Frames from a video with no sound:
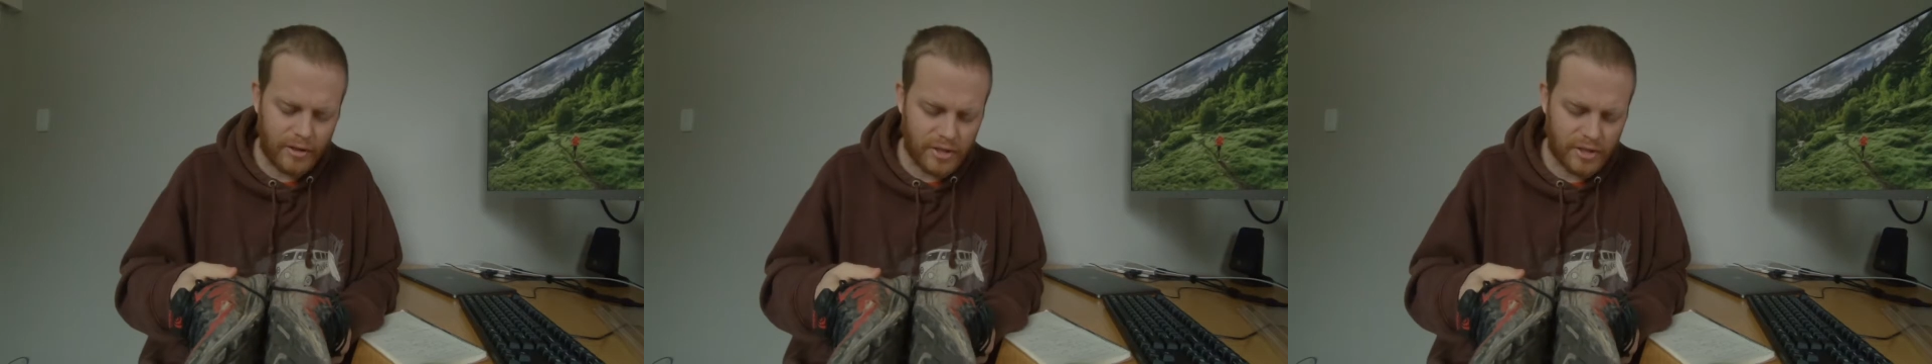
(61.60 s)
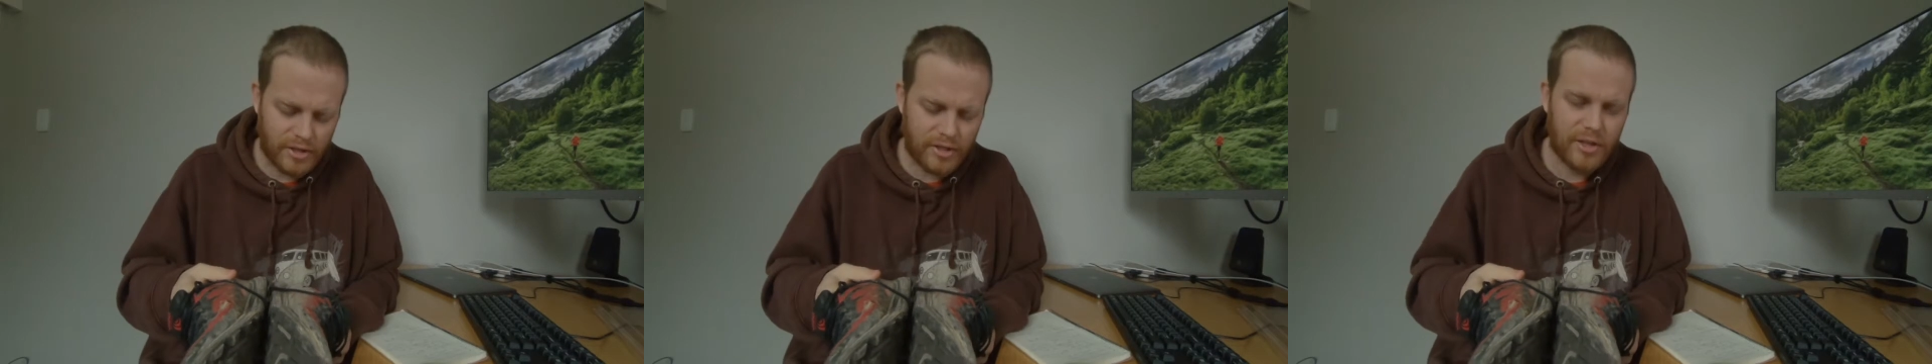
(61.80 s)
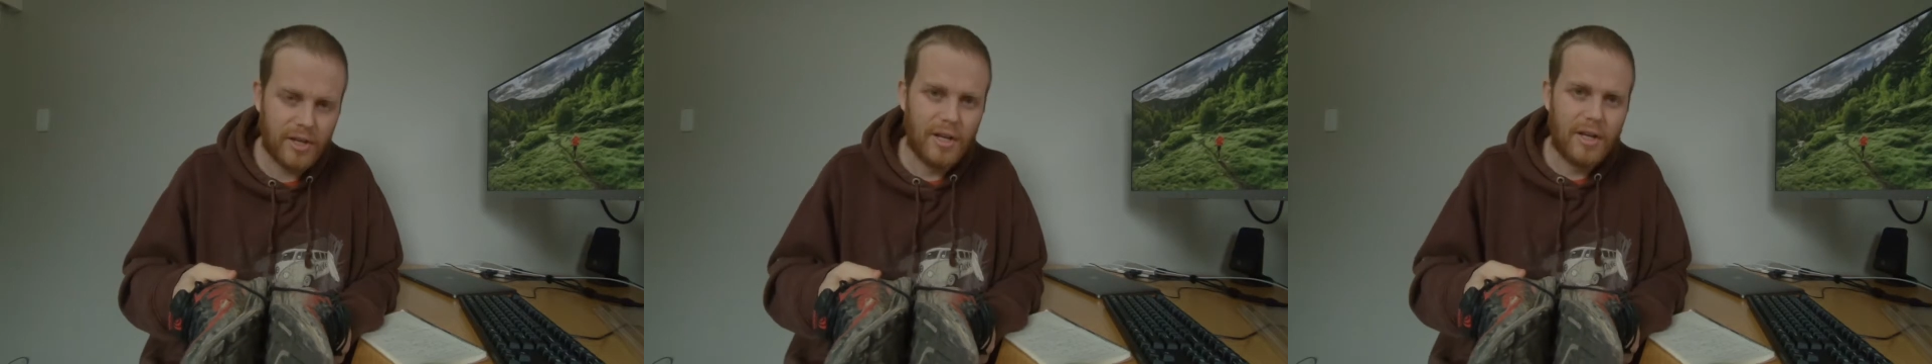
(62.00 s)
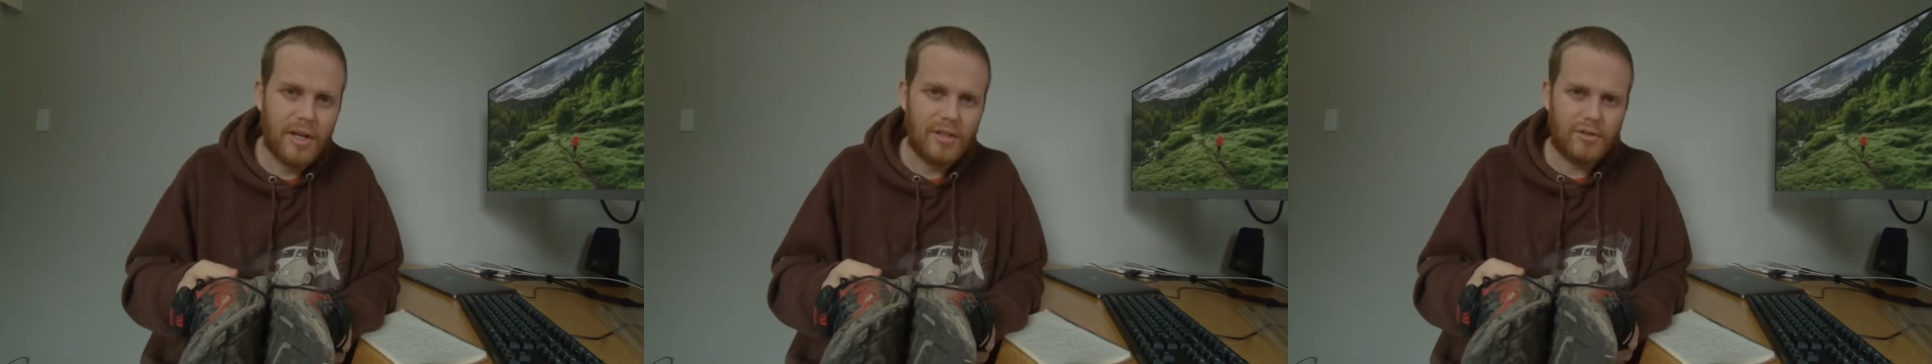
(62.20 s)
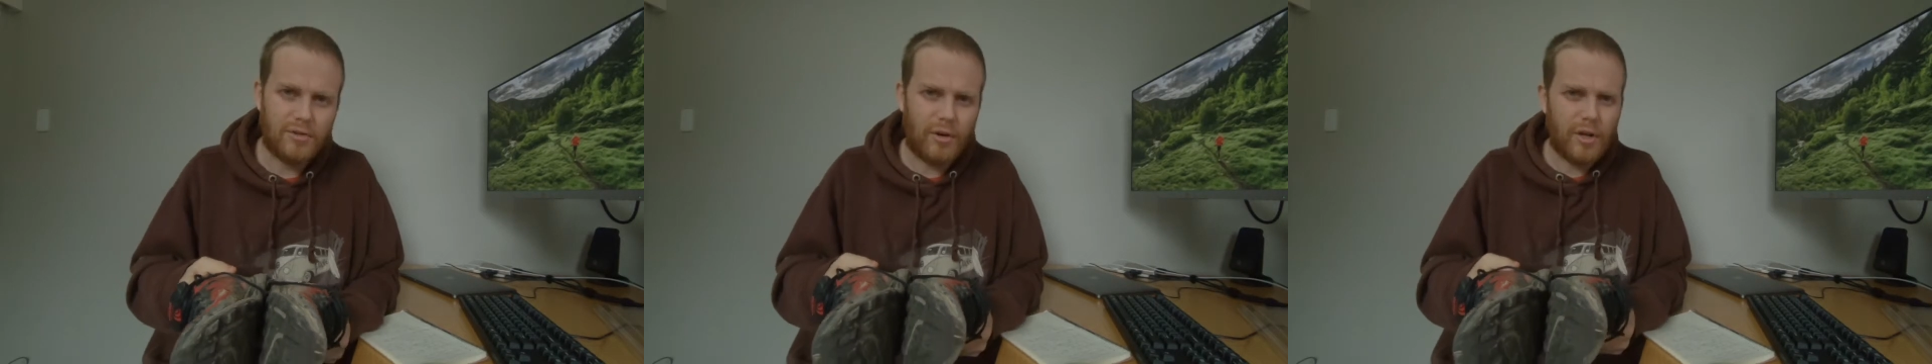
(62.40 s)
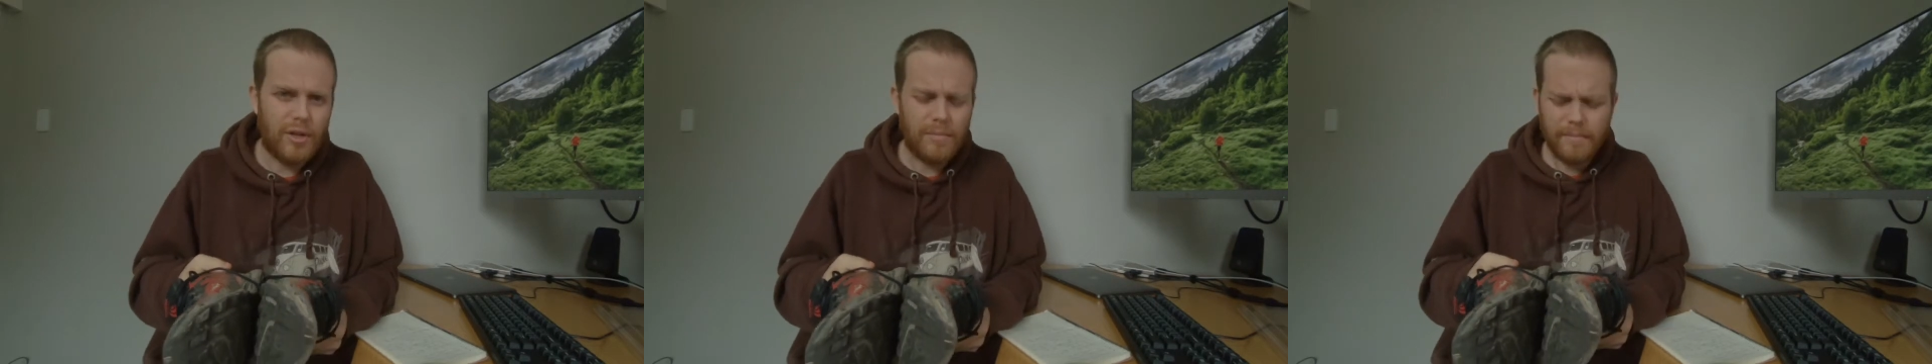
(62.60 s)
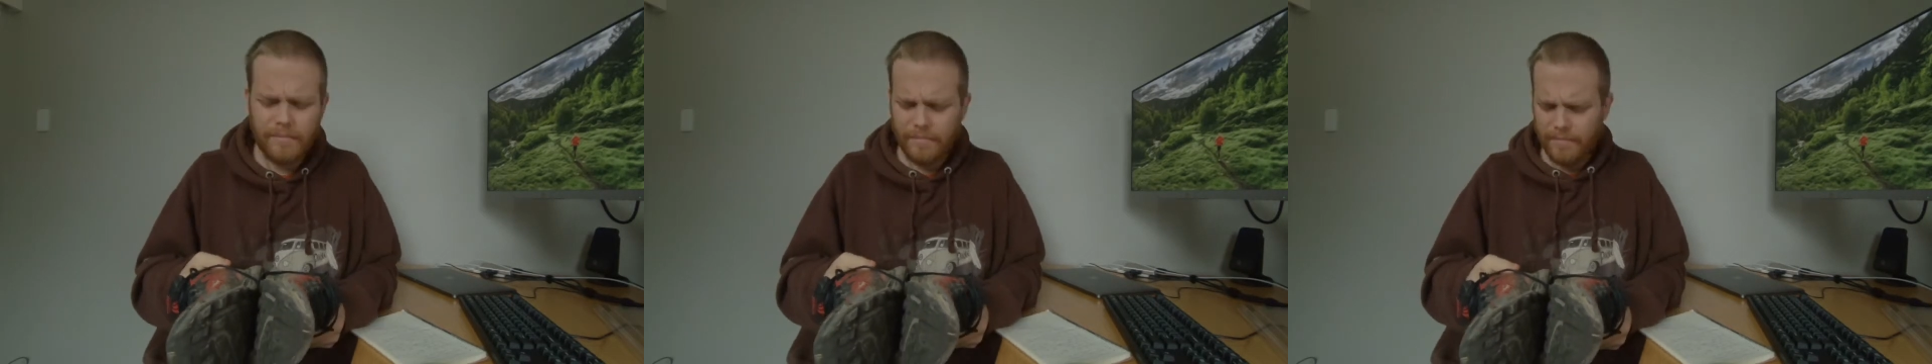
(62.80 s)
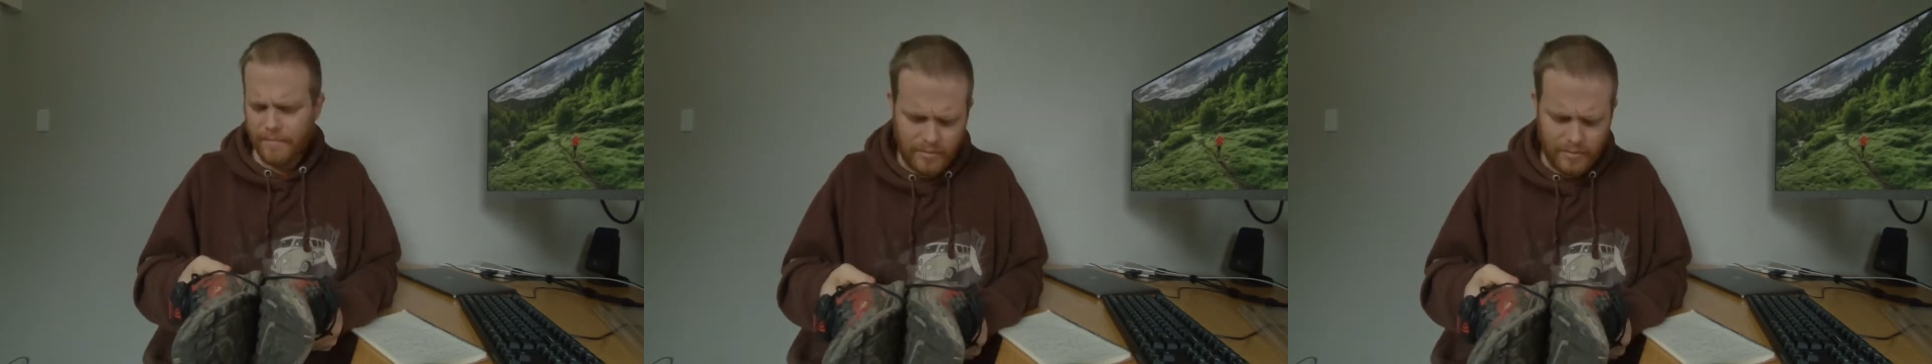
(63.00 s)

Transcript: I just dry them